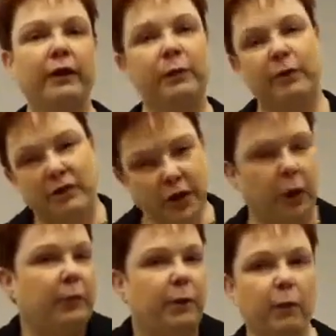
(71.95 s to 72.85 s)
and it would
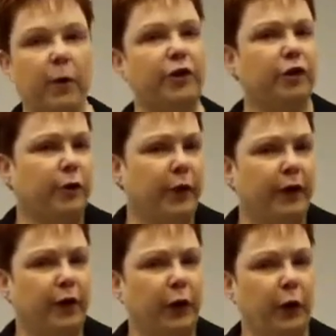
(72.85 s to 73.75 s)
tell people what you're
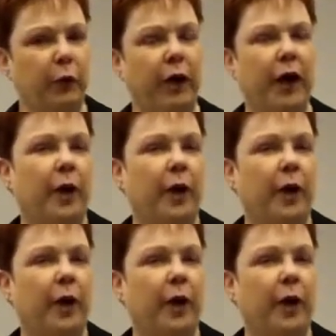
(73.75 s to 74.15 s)
going to do,